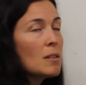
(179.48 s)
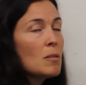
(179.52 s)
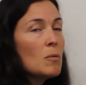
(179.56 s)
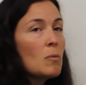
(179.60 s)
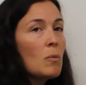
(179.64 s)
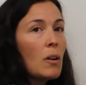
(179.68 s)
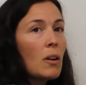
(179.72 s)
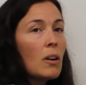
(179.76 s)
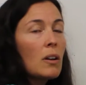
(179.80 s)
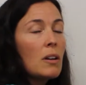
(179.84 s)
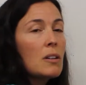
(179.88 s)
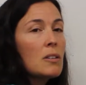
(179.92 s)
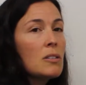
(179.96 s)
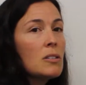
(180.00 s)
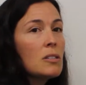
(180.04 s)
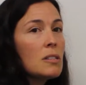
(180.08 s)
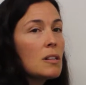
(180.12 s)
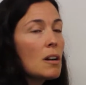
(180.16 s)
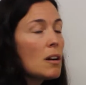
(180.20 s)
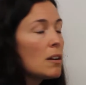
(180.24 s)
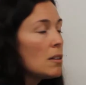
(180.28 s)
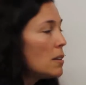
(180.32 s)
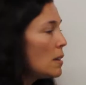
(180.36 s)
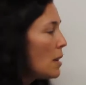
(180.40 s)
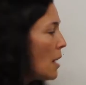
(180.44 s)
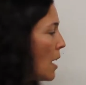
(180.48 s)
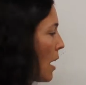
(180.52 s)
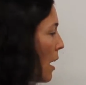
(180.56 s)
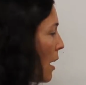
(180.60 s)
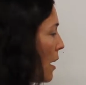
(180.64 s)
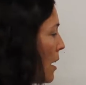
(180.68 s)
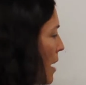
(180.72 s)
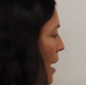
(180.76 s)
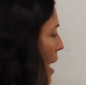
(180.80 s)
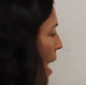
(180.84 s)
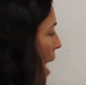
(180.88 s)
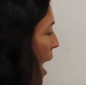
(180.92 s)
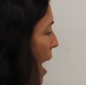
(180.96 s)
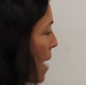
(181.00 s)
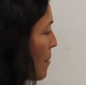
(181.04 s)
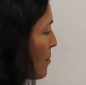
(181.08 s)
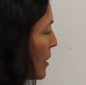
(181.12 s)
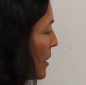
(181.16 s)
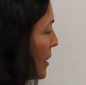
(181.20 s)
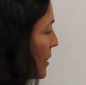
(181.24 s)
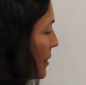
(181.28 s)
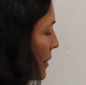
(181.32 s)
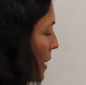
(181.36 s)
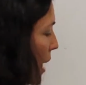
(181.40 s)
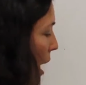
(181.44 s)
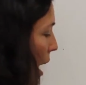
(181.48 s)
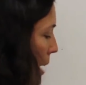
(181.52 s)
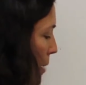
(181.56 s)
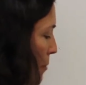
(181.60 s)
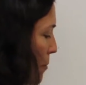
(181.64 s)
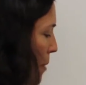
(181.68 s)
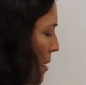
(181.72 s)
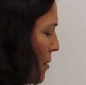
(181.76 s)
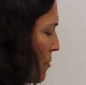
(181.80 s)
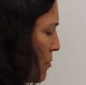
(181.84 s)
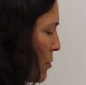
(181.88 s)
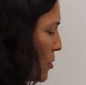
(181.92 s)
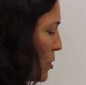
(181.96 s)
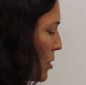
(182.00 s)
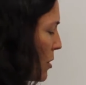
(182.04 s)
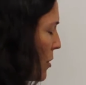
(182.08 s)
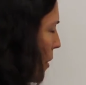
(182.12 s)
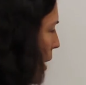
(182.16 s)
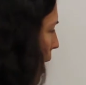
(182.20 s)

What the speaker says: and we're going to start there. I'm going to line my ruler